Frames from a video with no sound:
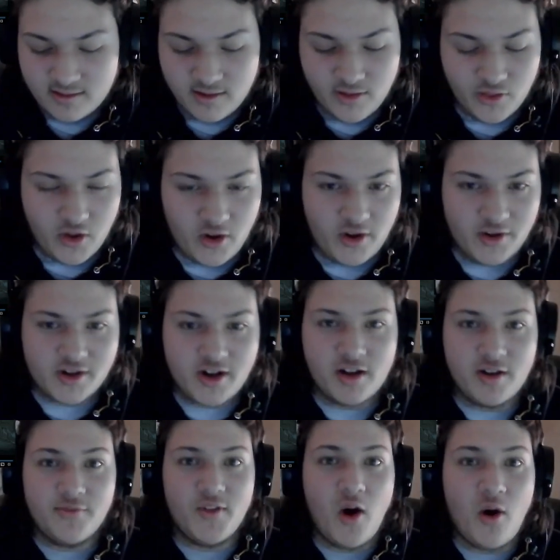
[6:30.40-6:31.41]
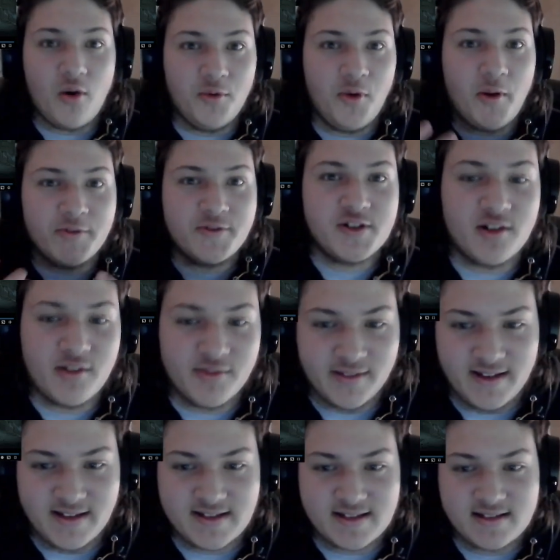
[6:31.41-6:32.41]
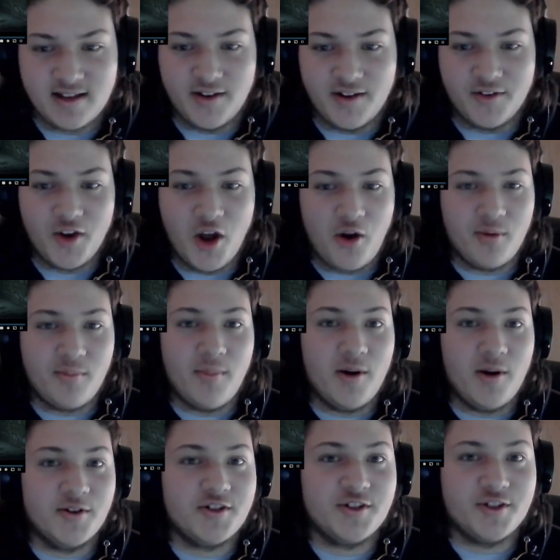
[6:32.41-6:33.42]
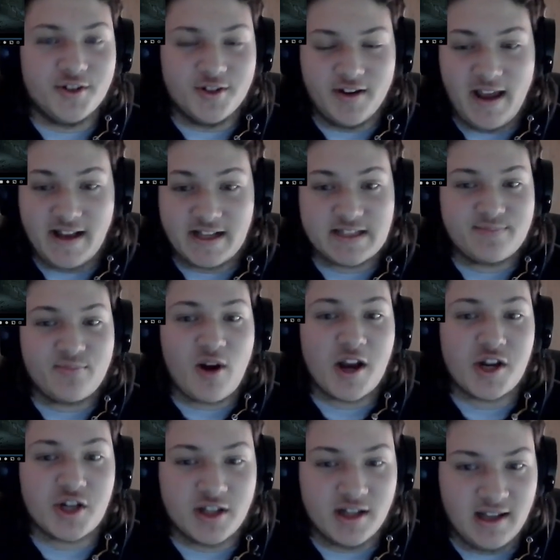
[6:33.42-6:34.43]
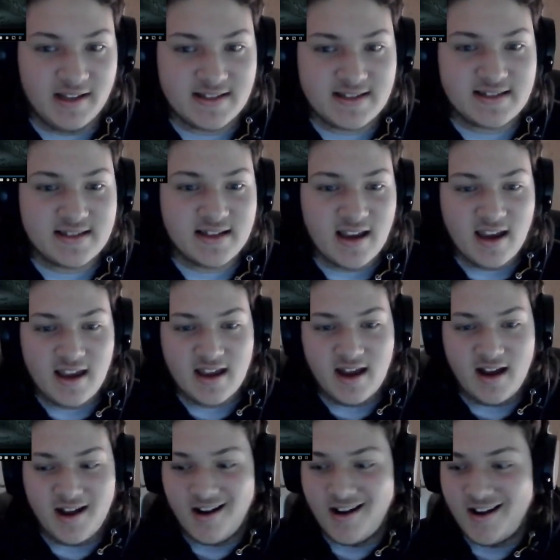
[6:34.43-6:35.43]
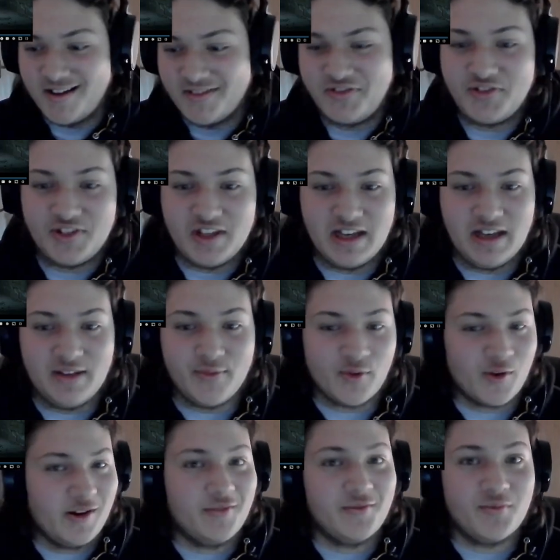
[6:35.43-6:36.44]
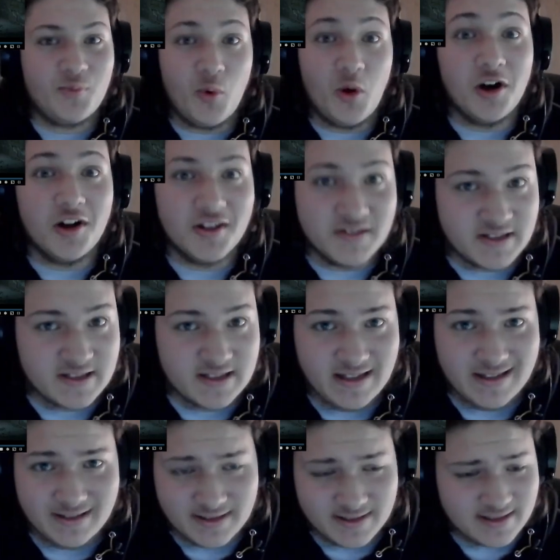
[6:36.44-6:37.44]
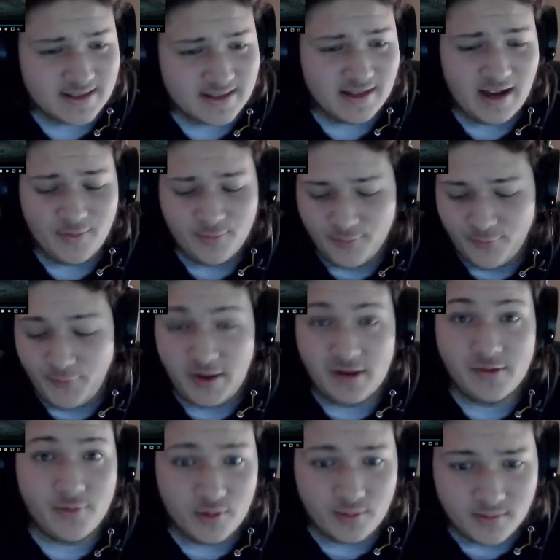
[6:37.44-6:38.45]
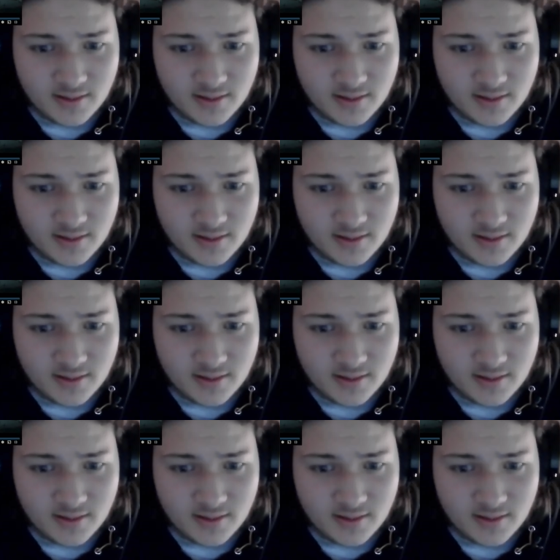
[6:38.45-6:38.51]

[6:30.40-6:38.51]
The kind of the whole nonchalantness, no emotion, expressionless delivery of words is fearful.